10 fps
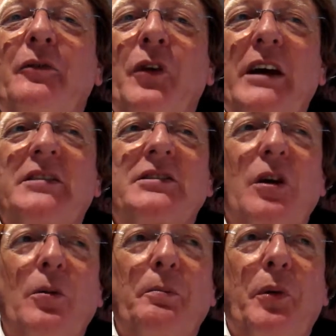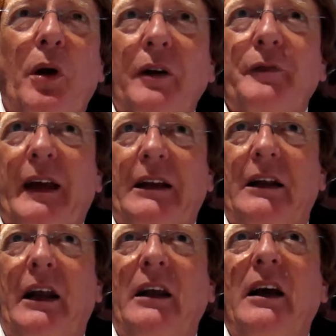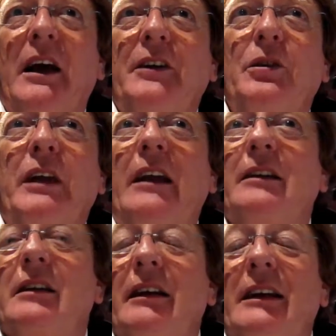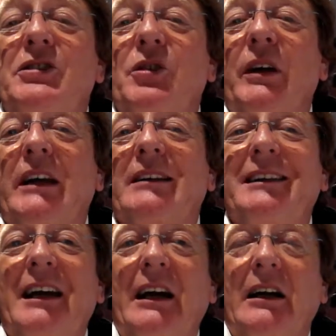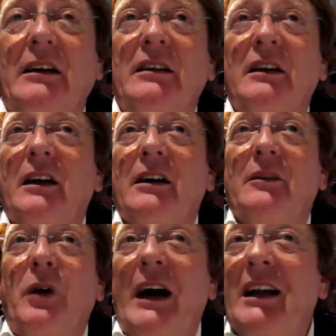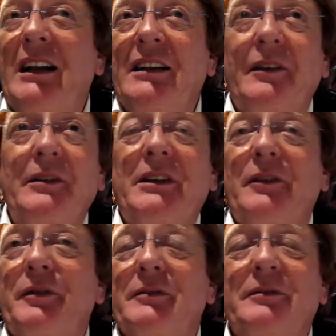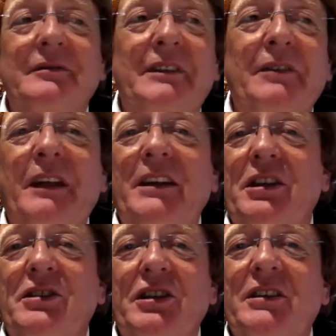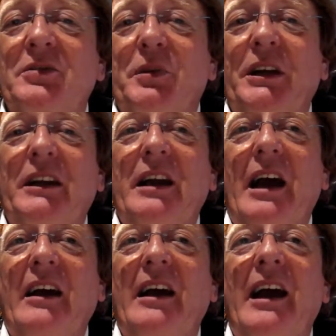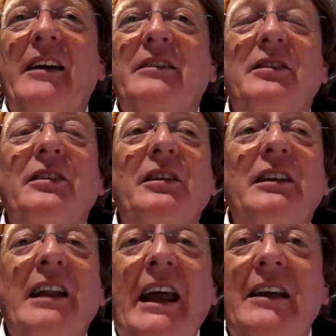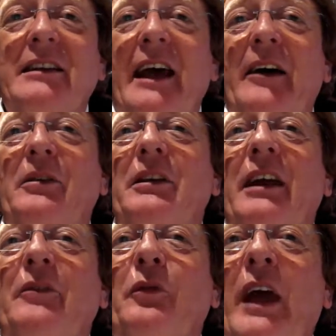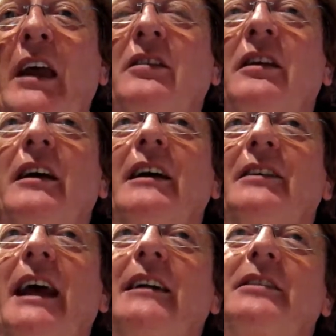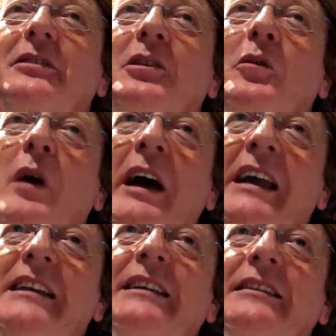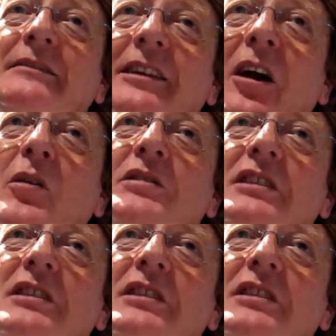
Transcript: works so perfectly. You can enjoy it young, while the vintage is pretty young, and lay it down and wait that the wine goes